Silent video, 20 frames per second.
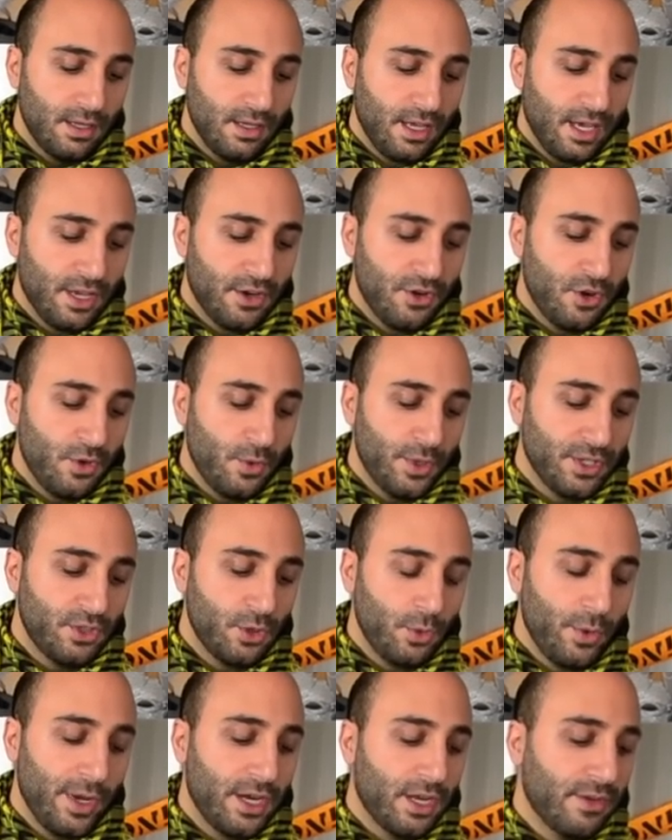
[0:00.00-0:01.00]
I don't know what
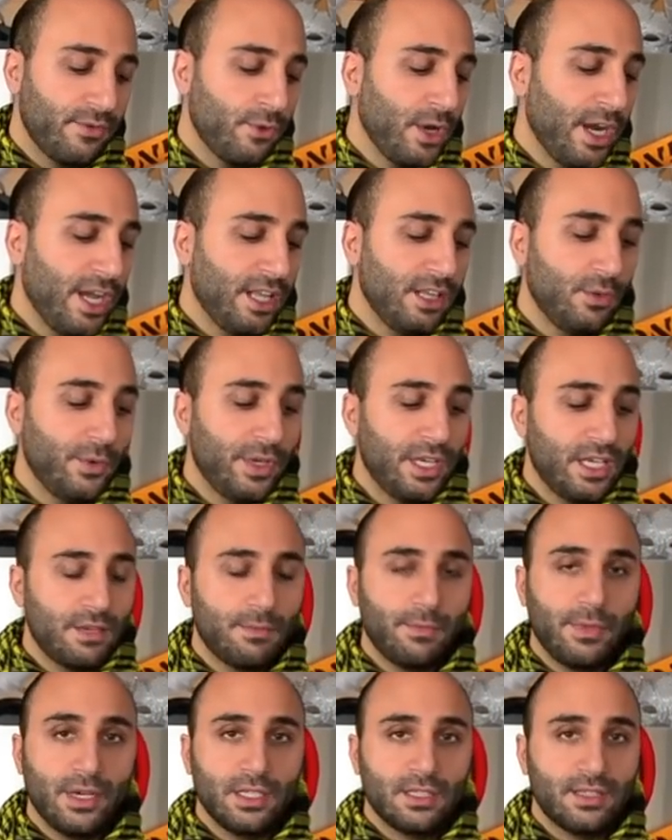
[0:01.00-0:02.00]
you're wearing for Halloween,
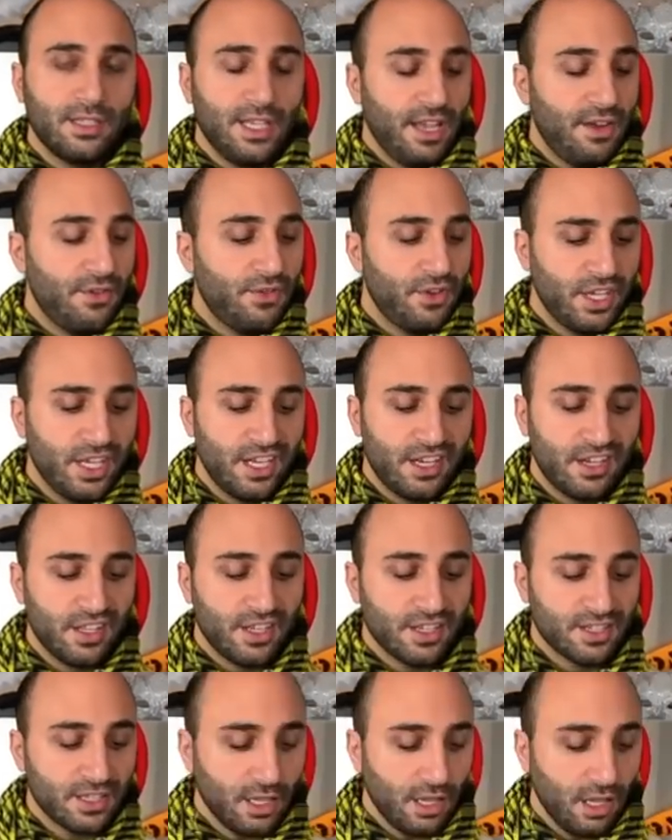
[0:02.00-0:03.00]
but every year
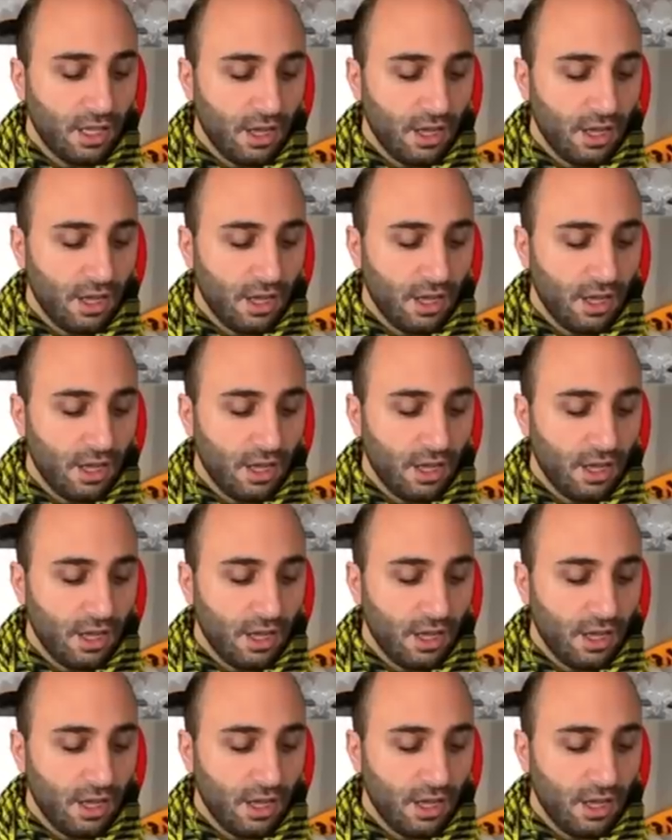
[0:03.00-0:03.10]
there's a